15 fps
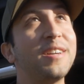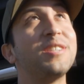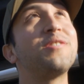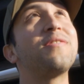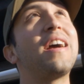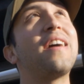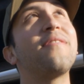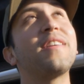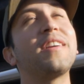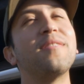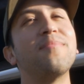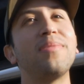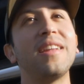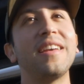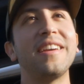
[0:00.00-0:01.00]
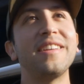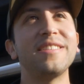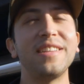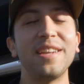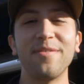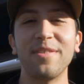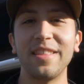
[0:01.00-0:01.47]
traffic and planes
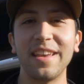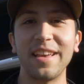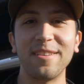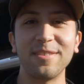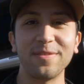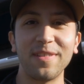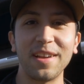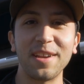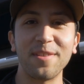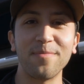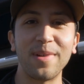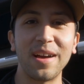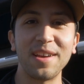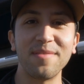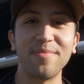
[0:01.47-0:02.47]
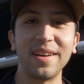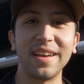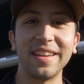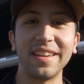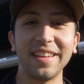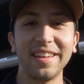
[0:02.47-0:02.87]
and everything else flying by, but